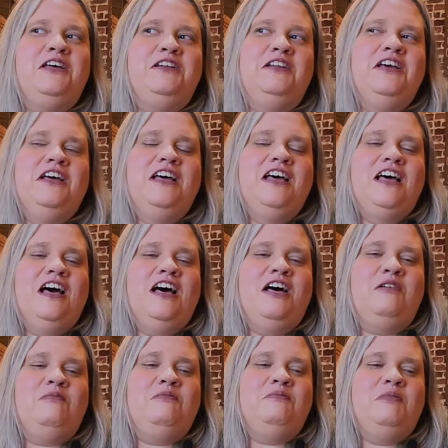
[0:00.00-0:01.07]
at.
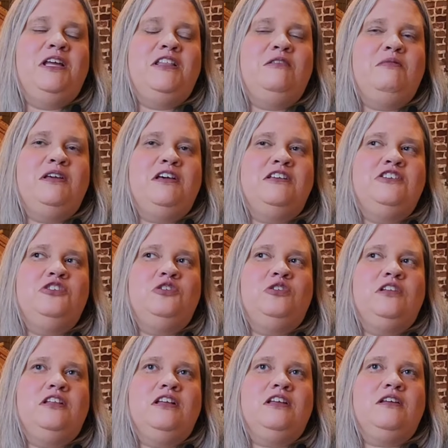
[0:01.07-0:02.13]
Mainly because you
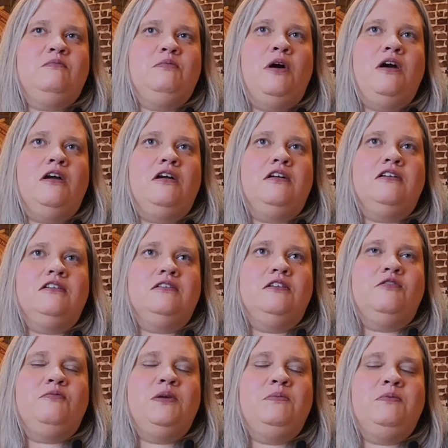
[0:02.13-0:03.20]
can park
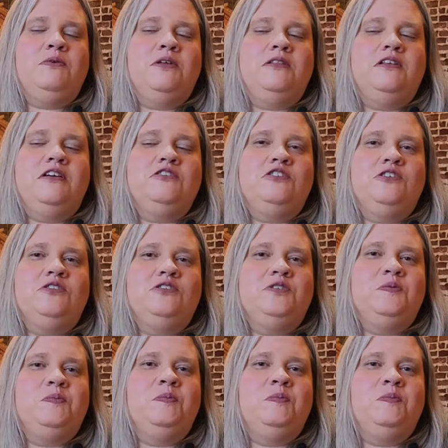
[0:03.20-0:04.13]
enough people at that church.